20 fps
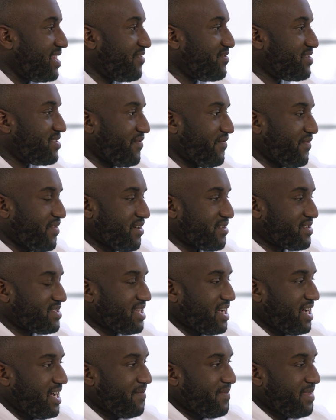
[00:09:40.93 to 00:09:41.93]
It was the first
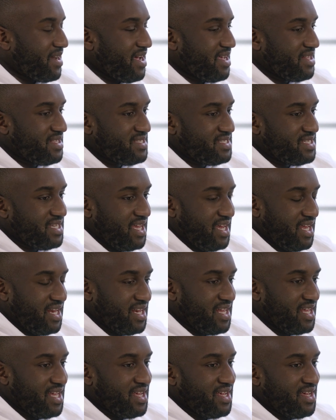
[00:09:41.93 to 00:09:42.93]
time that I'd
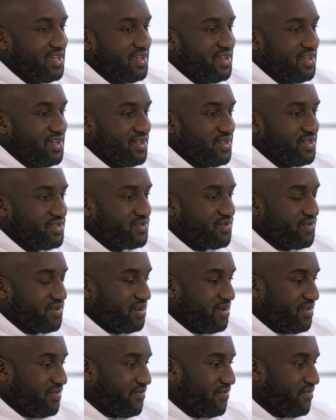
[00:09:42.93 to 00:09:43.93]
seen sort
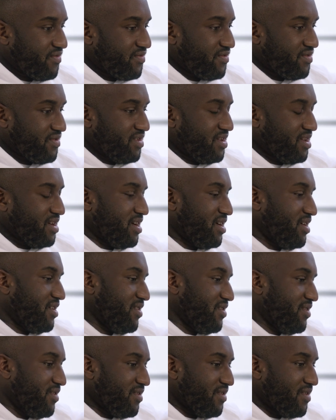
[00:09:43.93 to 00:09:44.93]
of, you
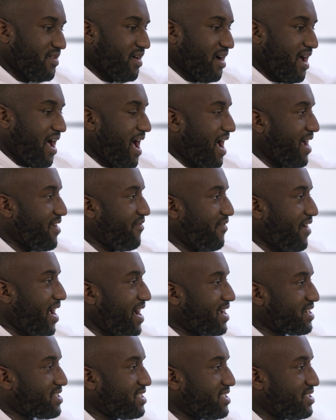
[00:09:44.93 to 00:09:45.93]
know, high
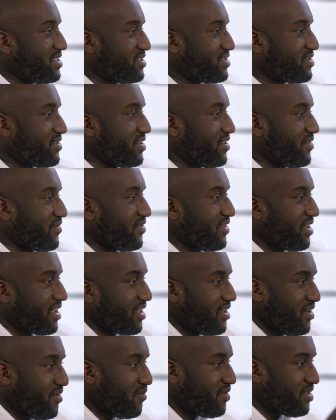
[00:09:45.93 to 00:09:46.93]
fashion sort of
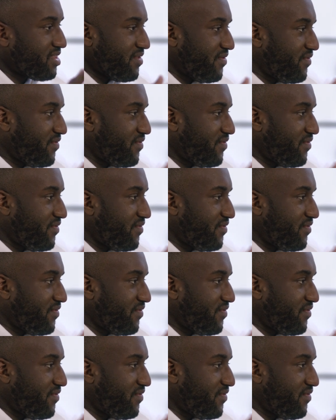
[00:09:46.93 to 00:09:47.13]
with the